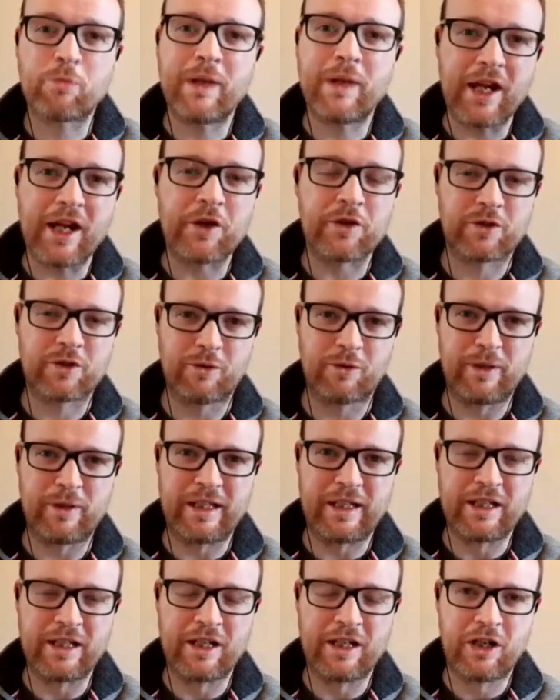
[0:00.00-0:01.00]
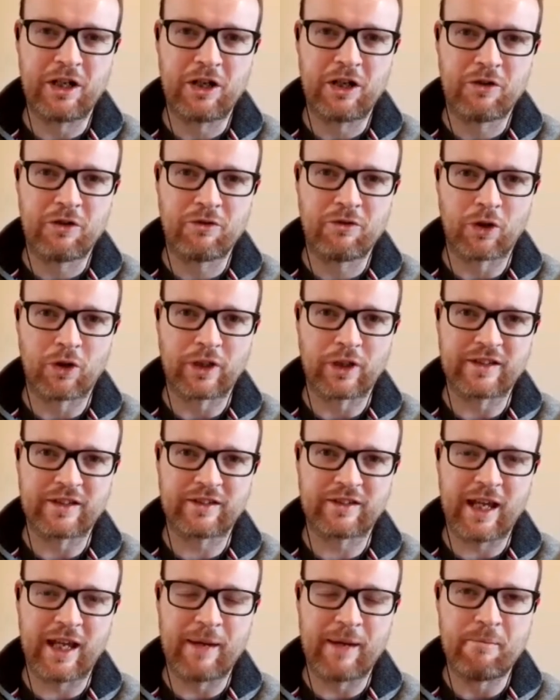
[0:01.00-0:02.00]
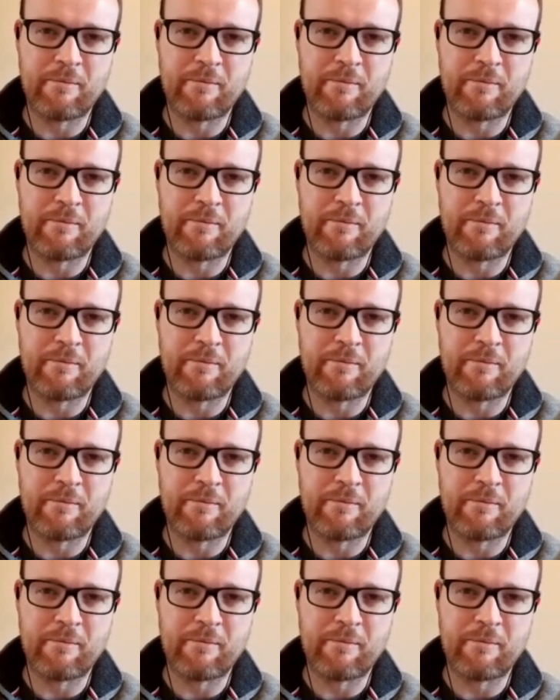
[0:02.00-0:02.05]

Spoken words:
players will be for this game.